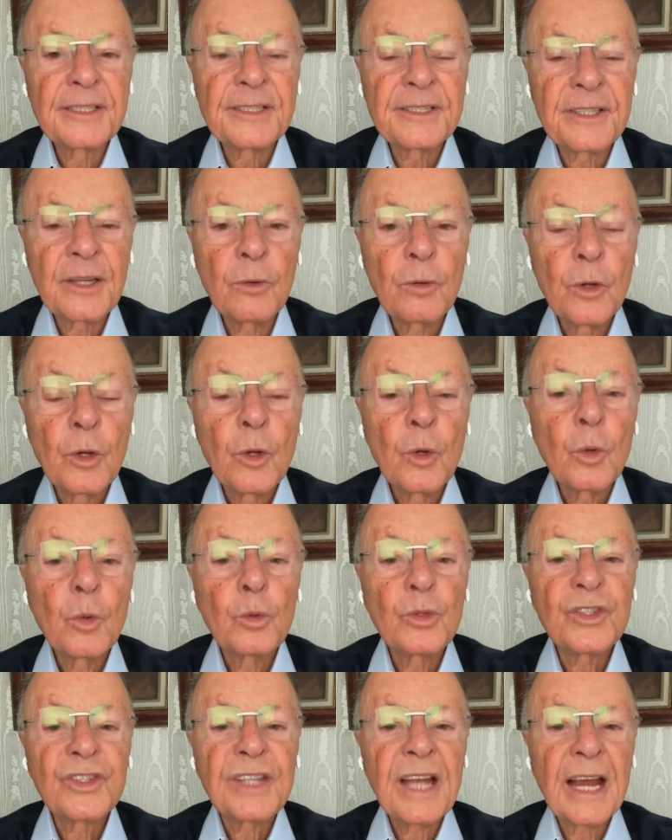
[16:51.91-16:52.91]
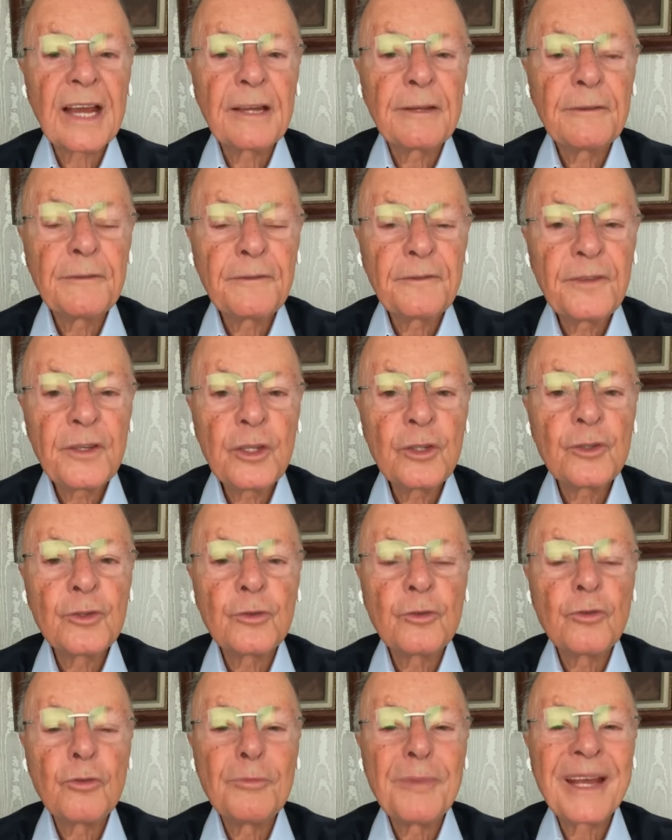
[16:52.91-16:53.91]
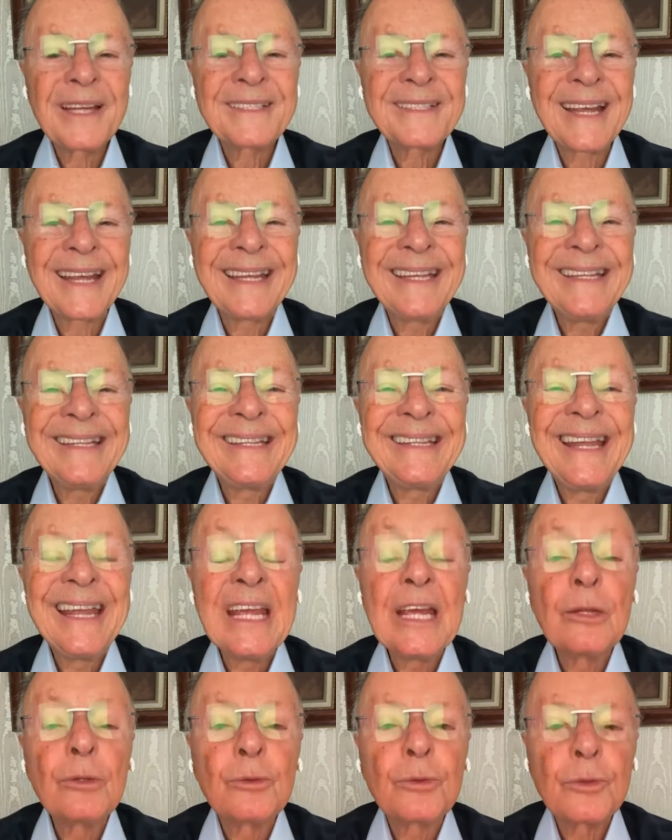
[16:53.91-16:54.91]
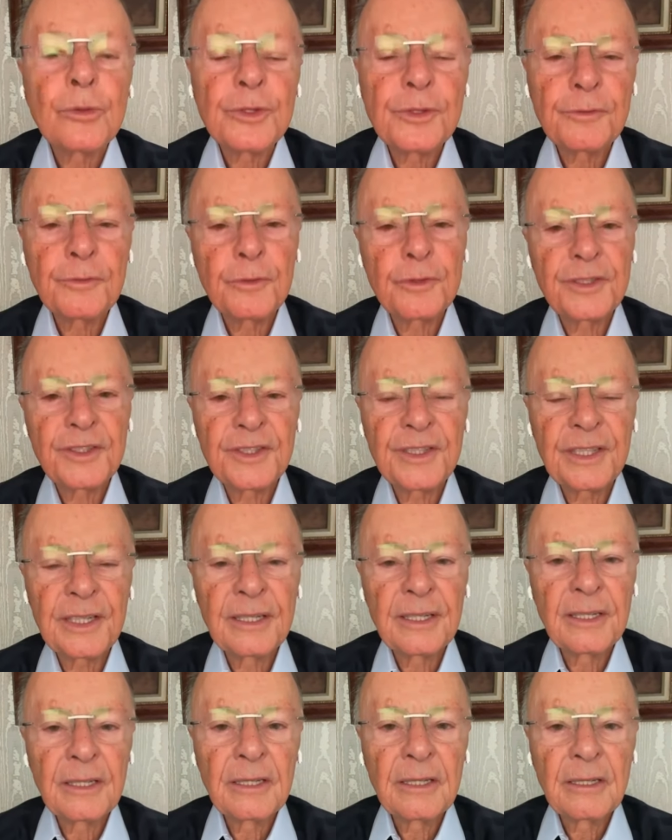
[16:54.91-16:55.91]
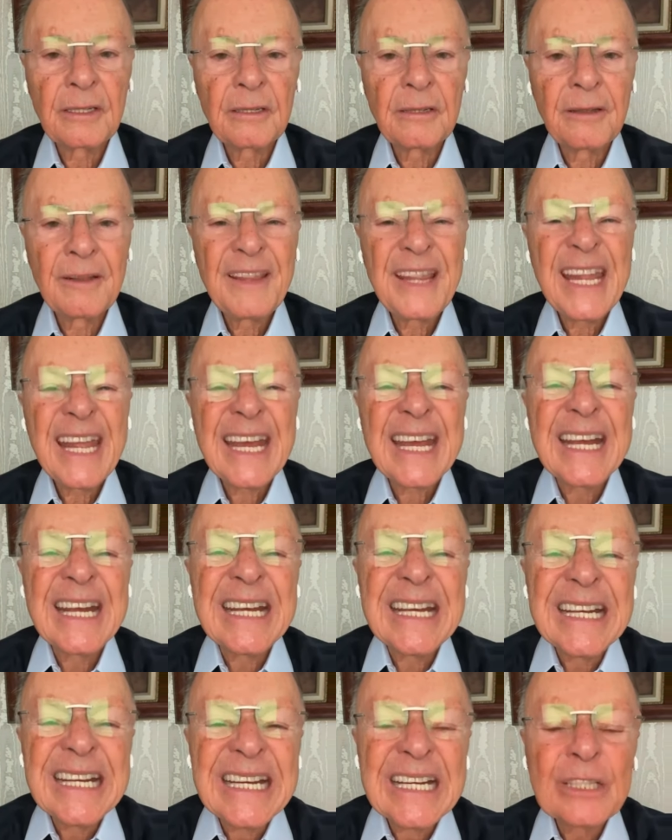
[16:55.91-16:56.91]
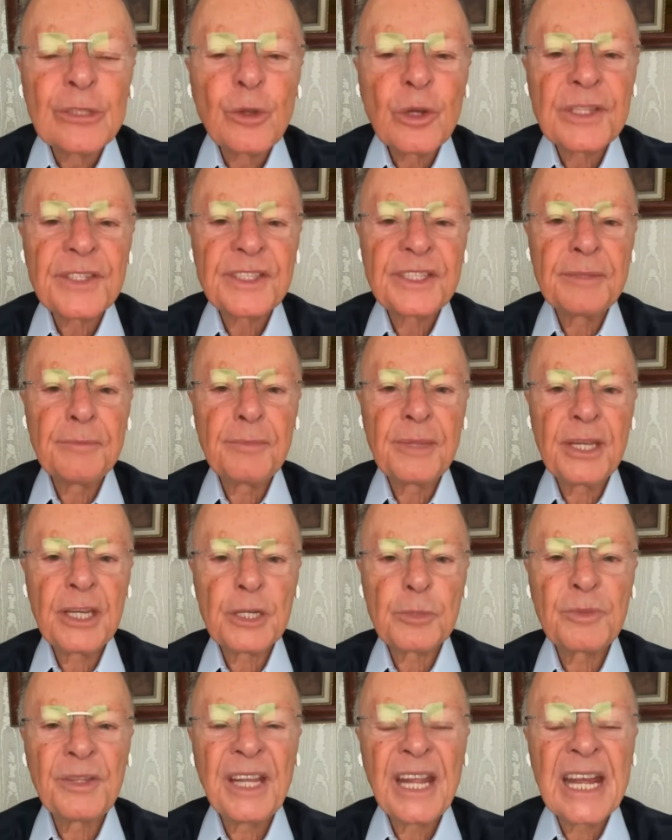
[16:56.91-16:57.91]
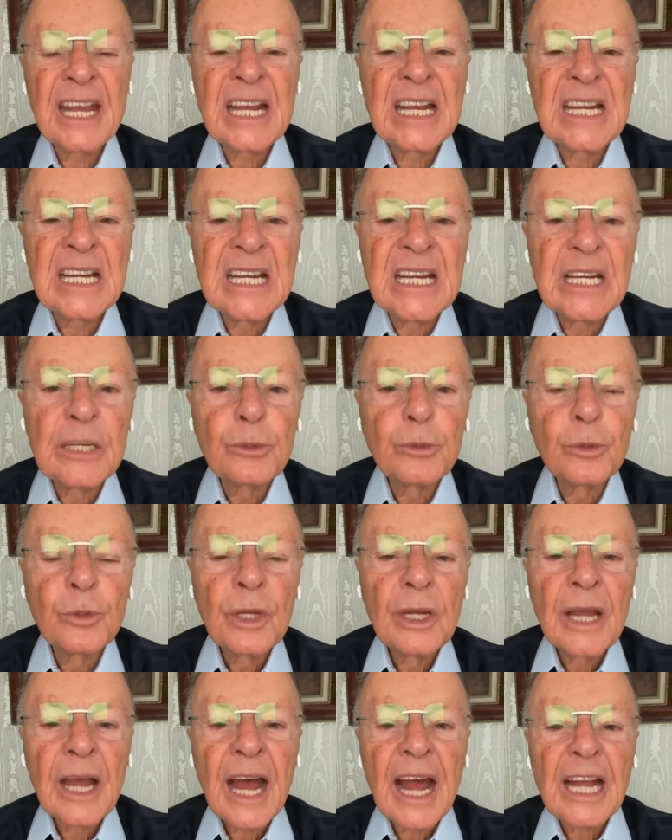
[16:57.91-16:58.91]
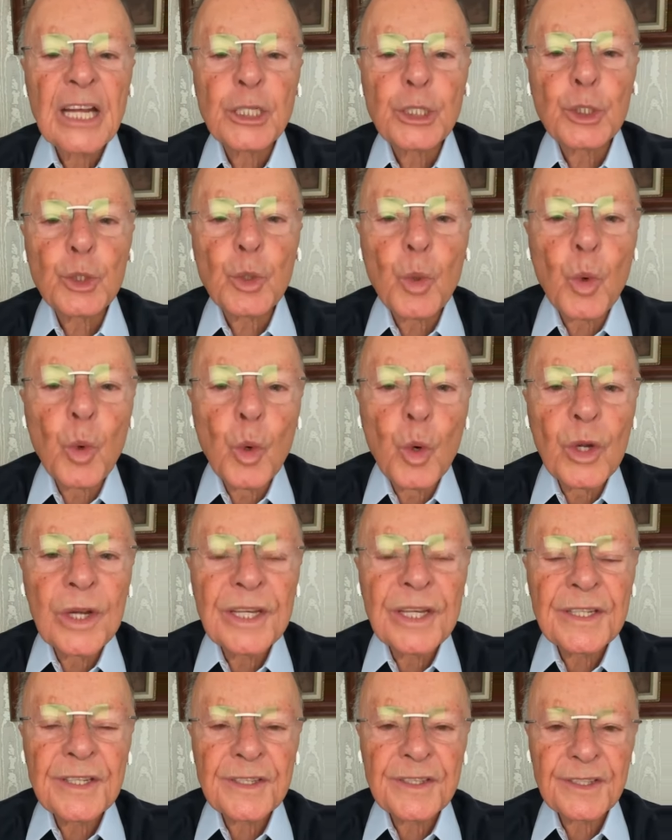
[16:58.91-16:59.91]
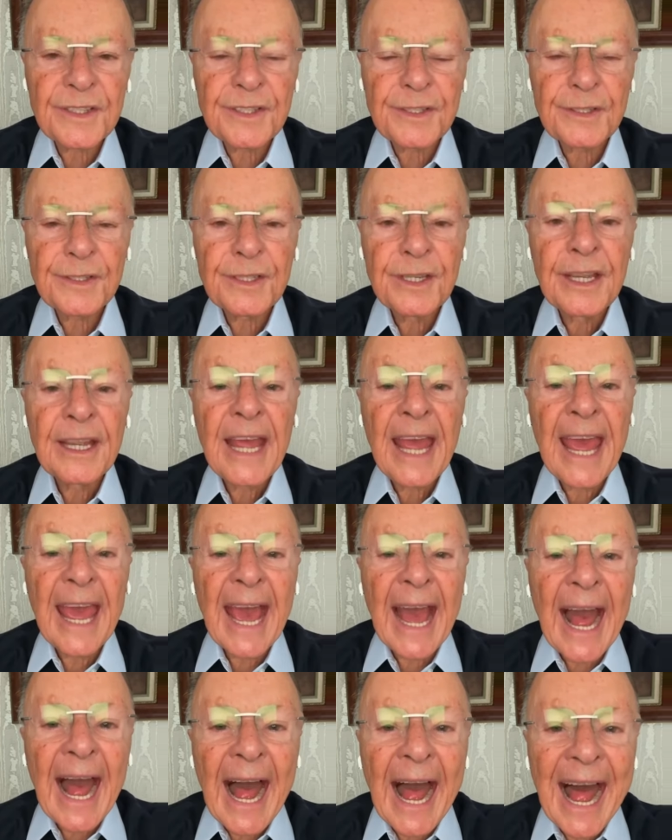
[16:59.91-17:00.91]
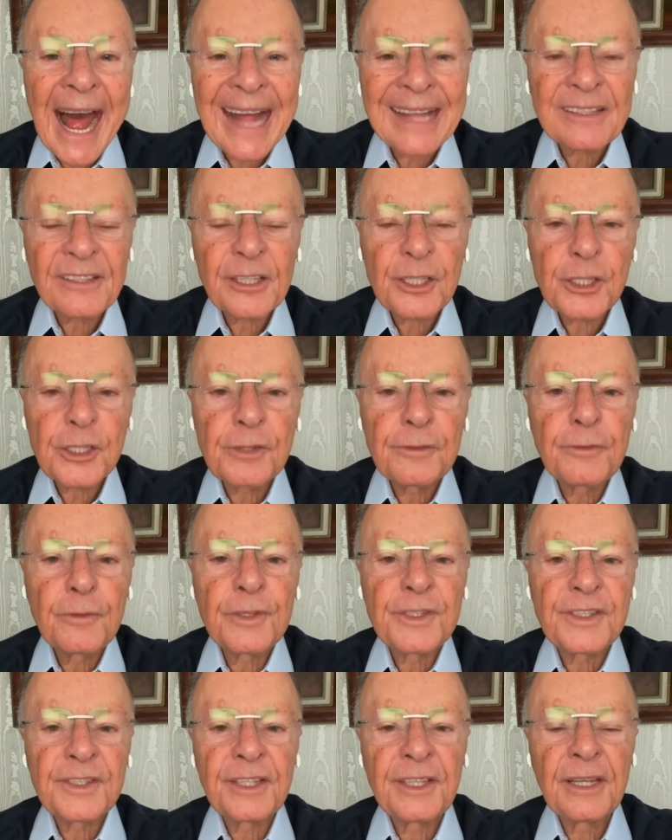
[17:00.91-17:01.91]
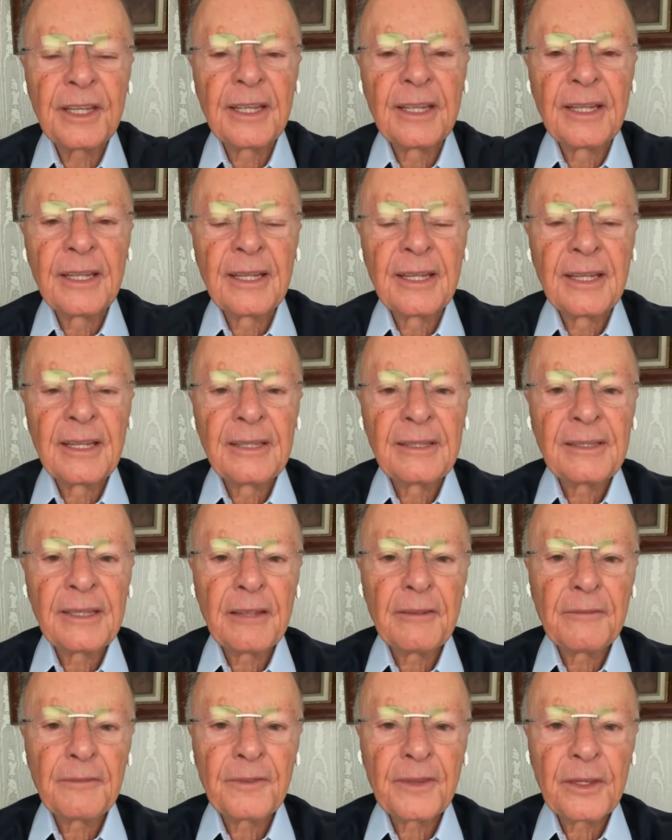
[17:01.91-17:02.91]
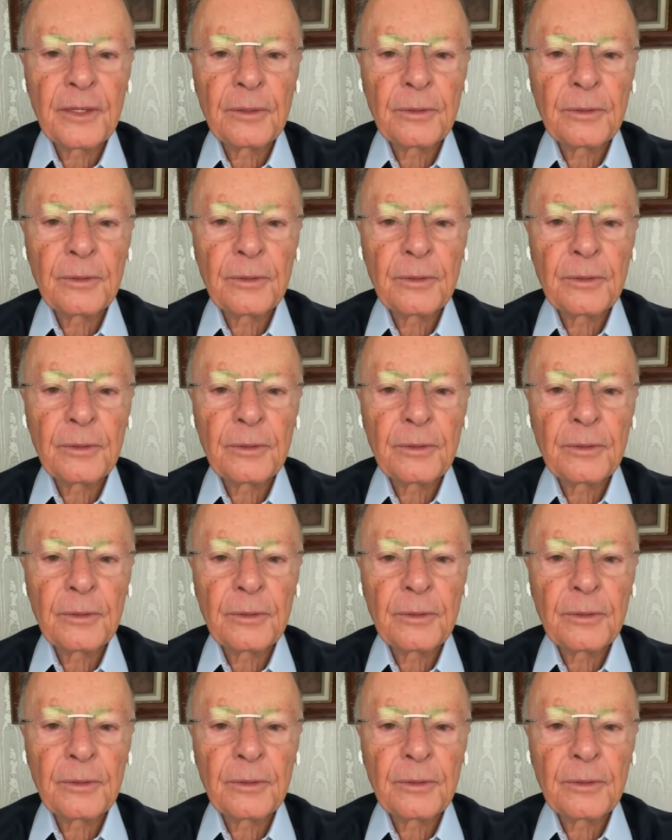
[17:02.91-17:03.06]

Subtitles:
The sacrifice starts inside of you, denying yourself. Denying the things that are wrong that you have been doing.